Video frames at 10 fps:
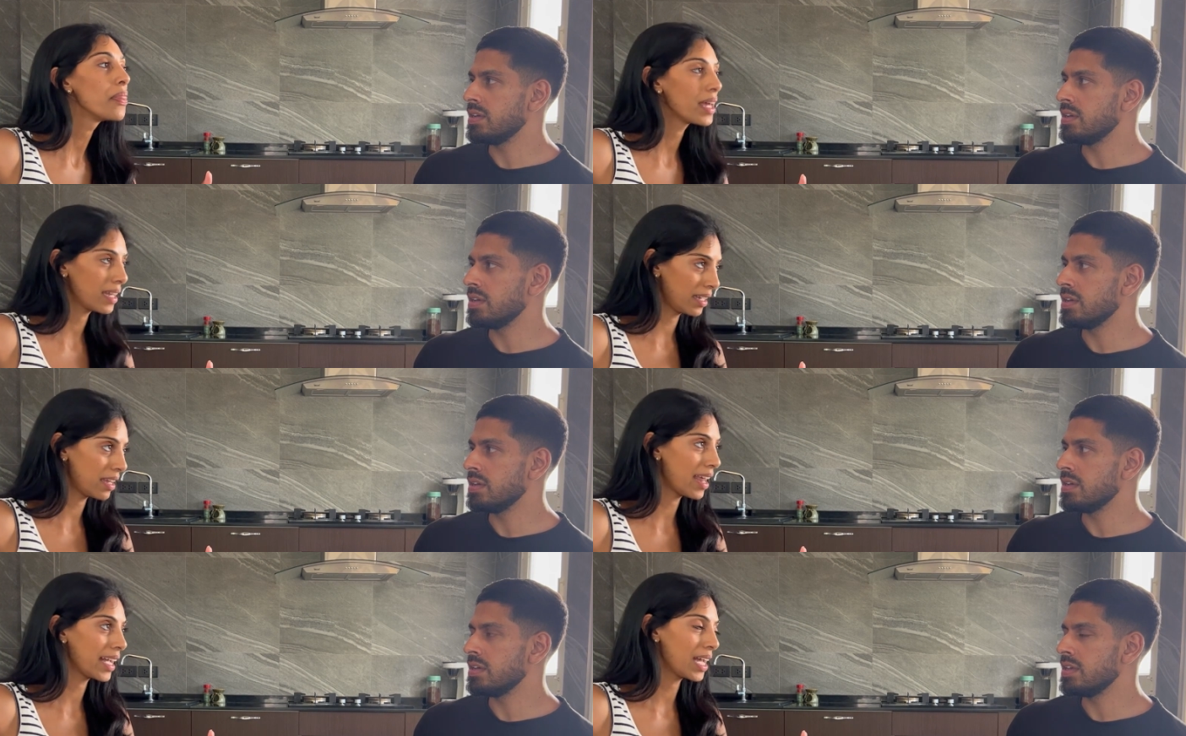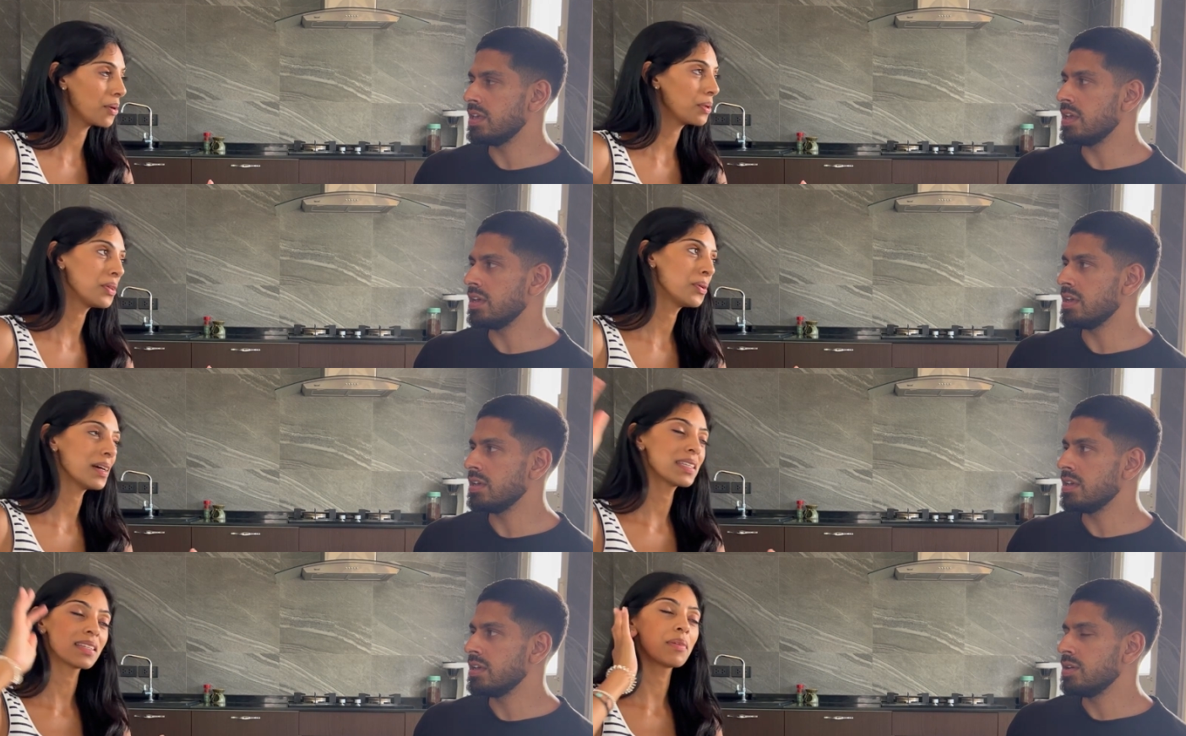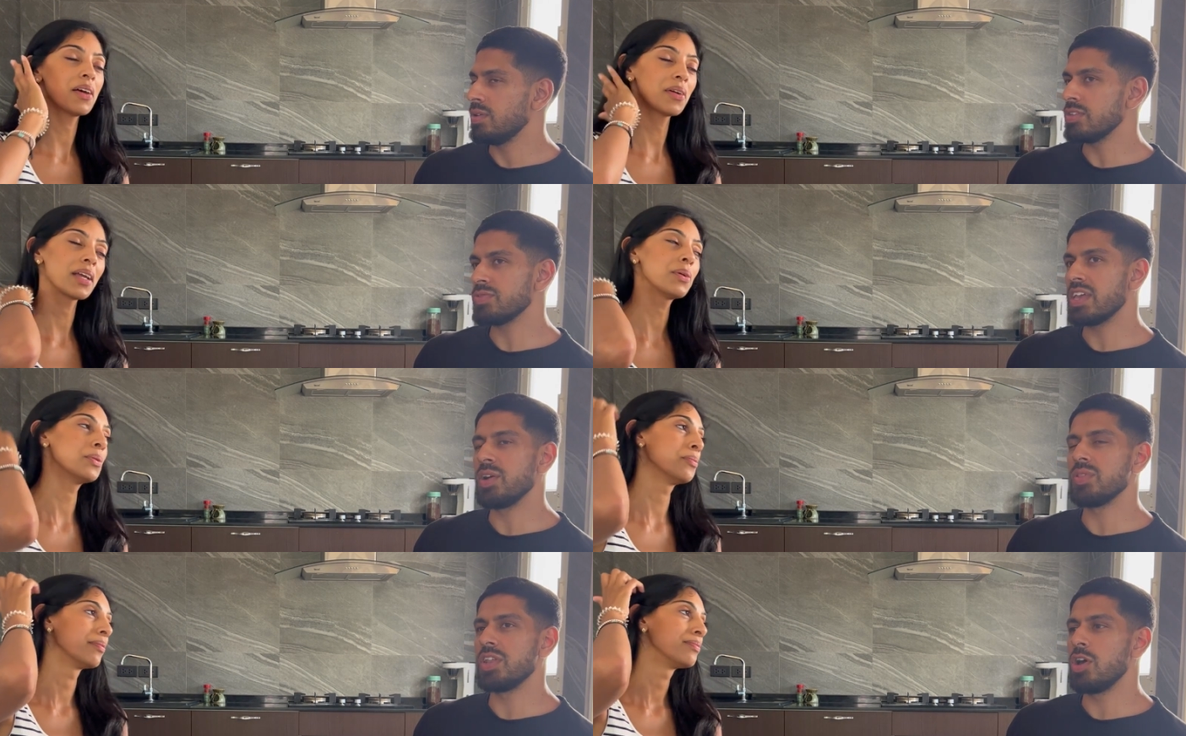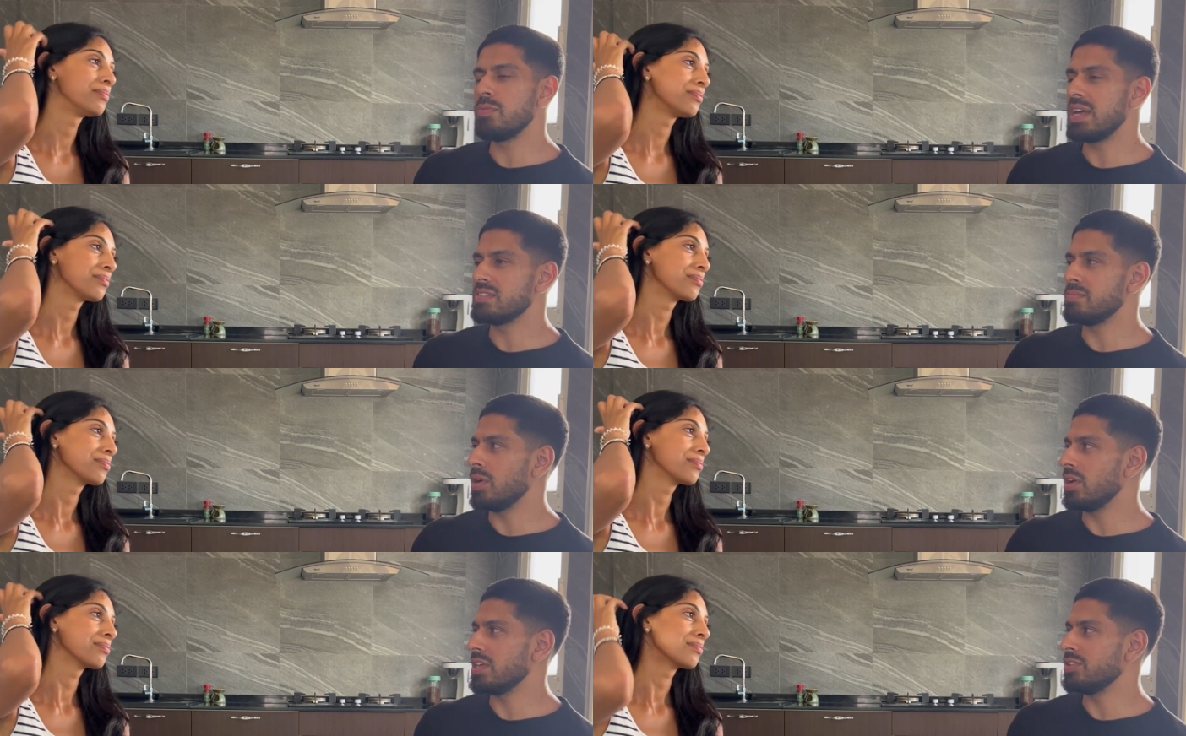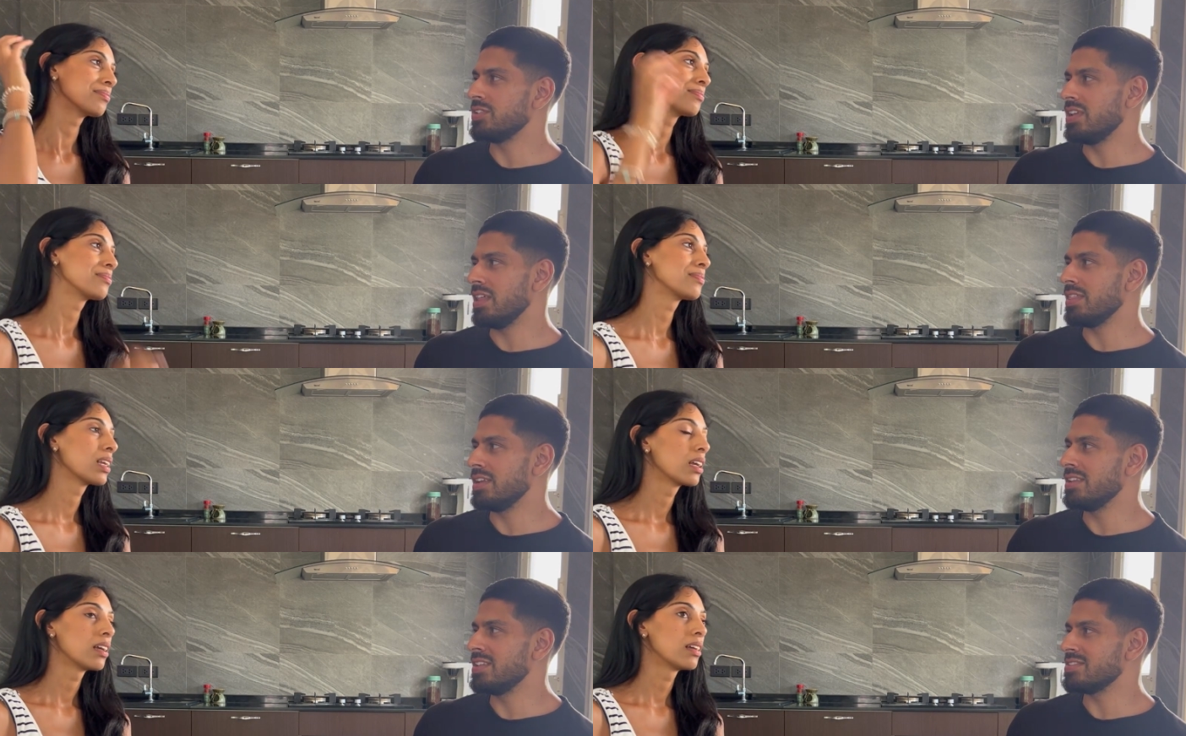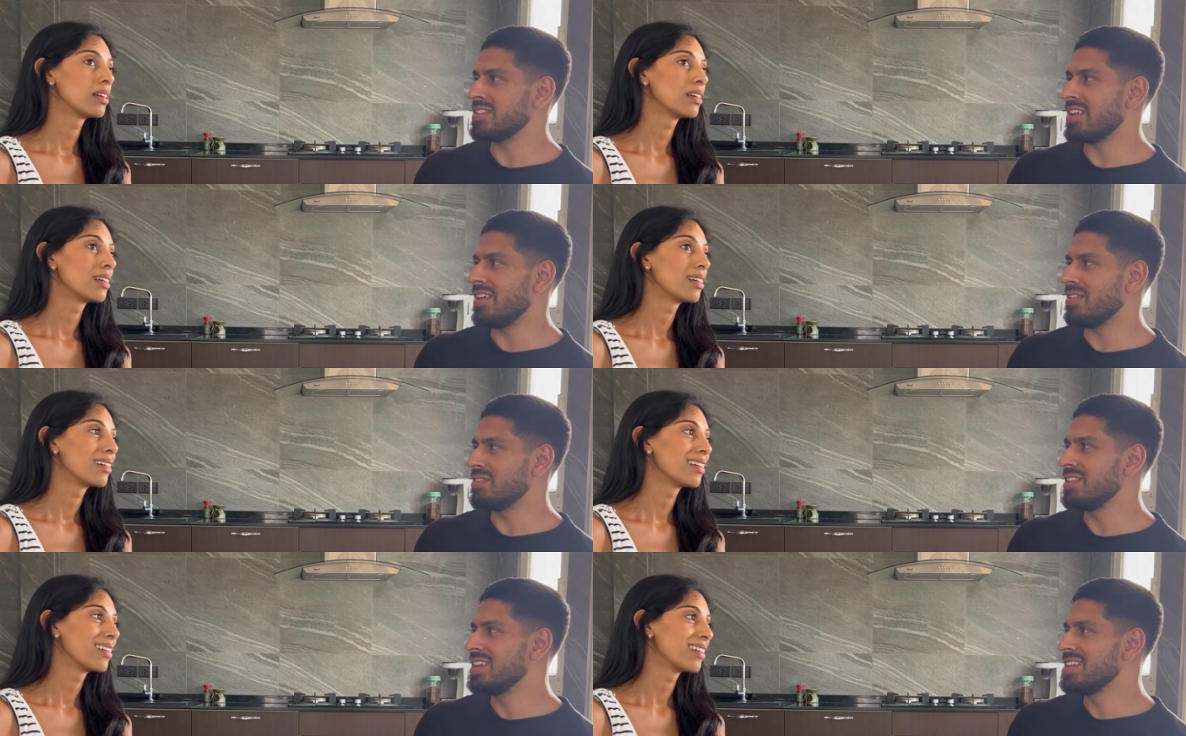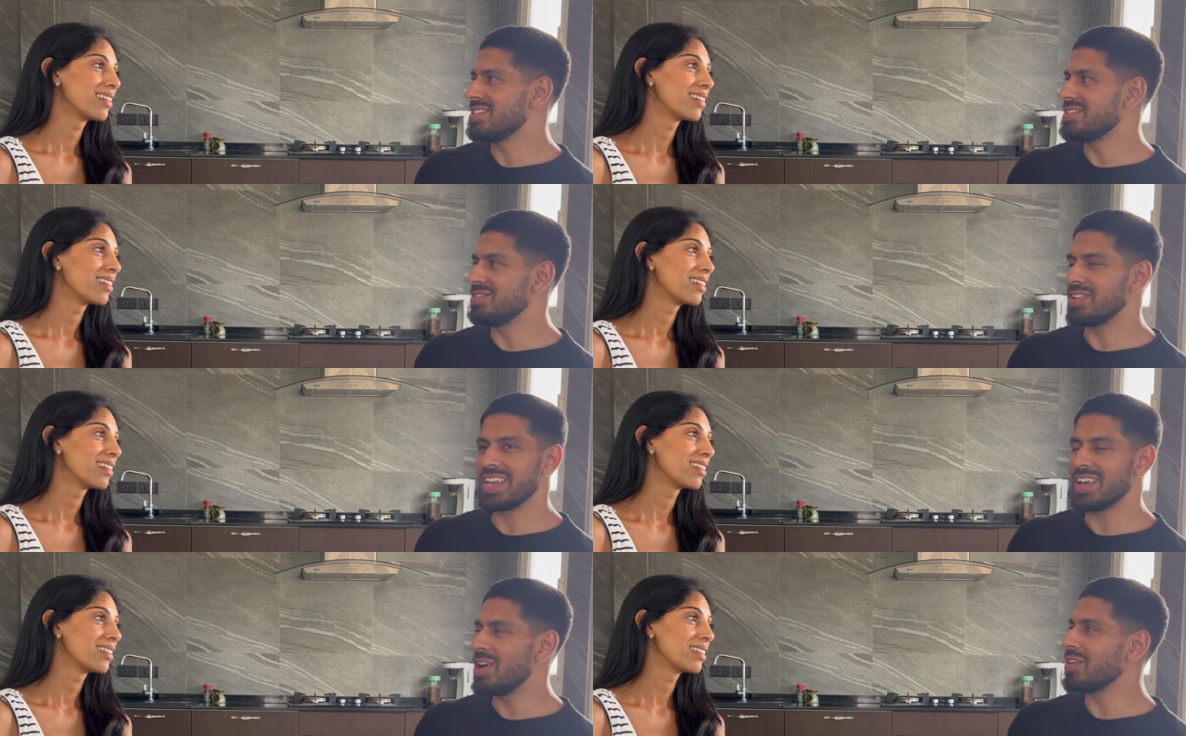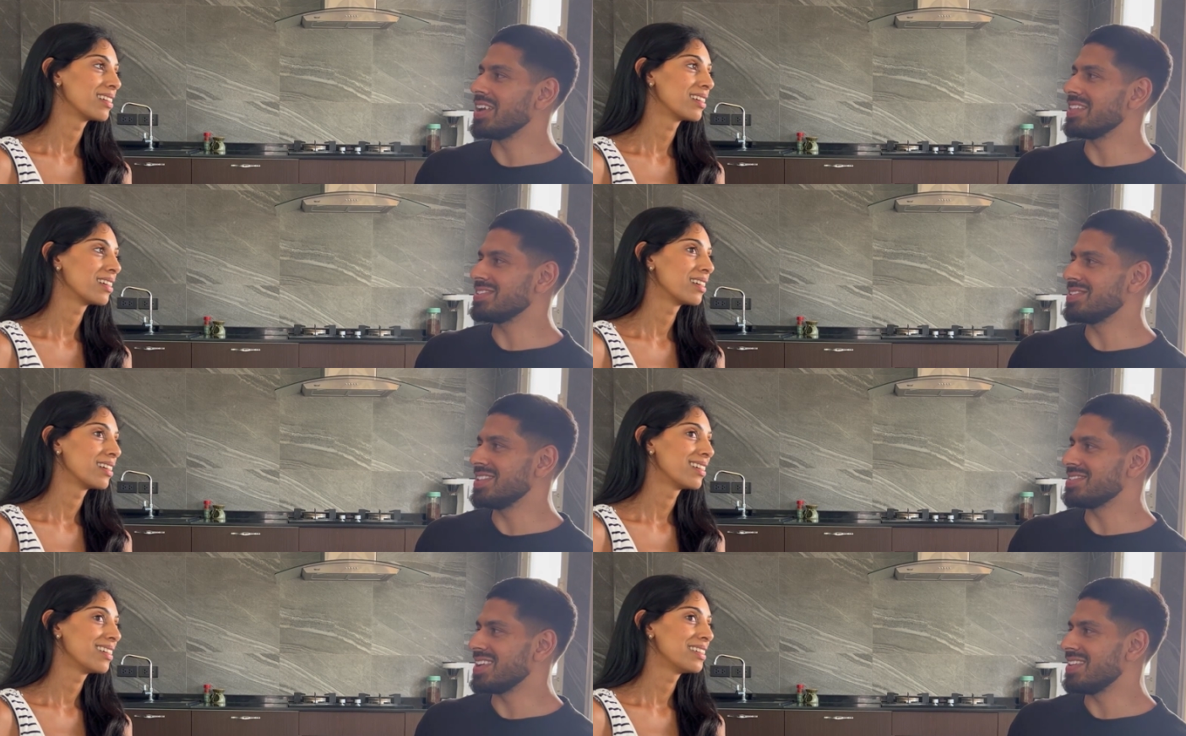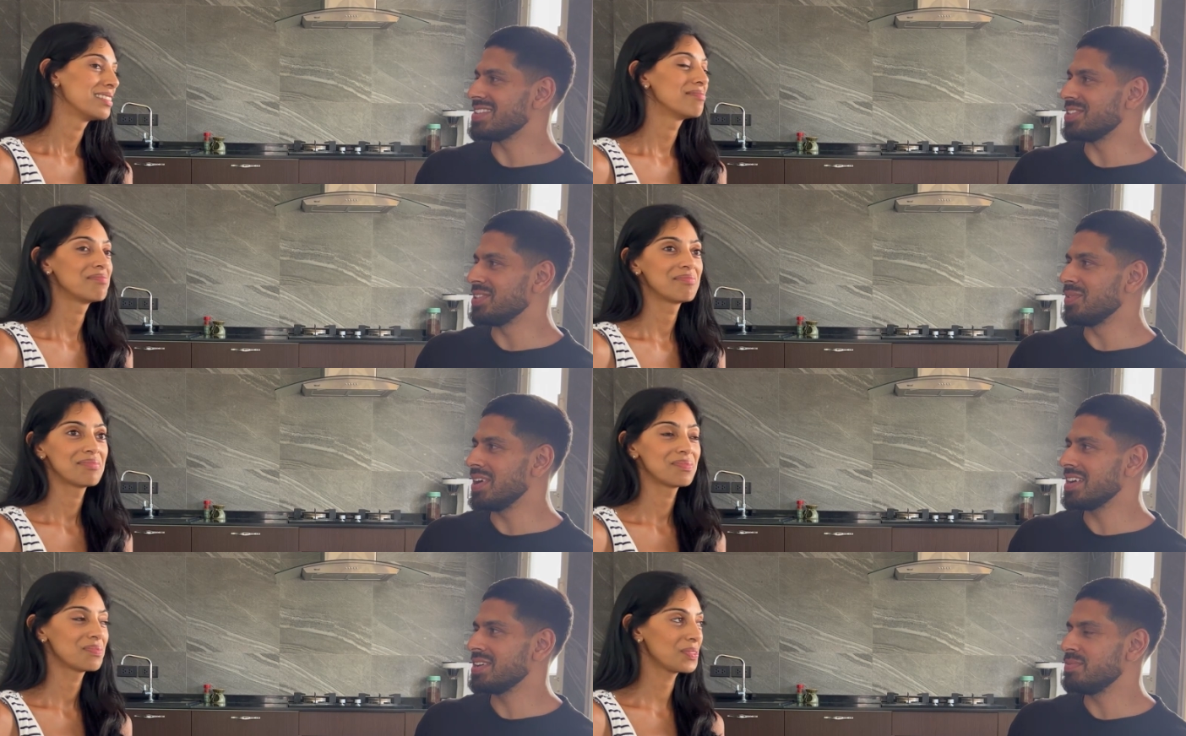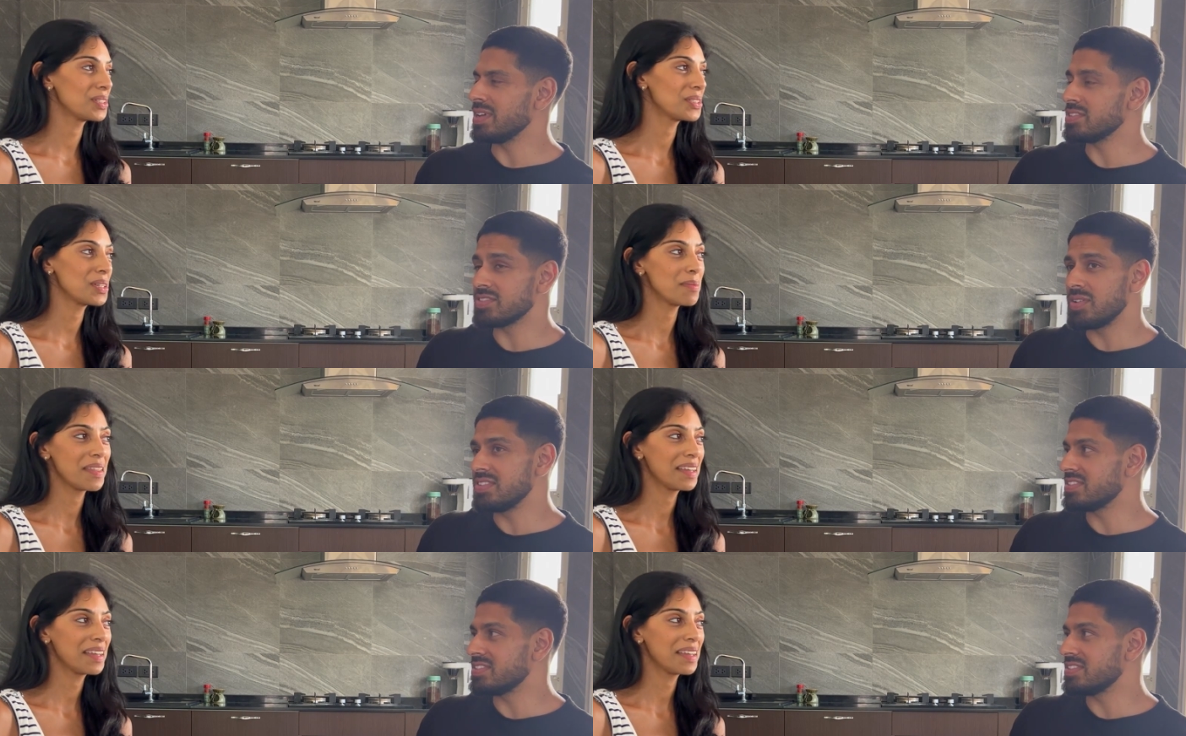Speaker 1: then I can hang out with you guys. I'm like, that's
Speaker 2: where you get all the nomads in Bali who do nothing. They just sit around drinking coconuts instead of actually doing the work. It's so easy that.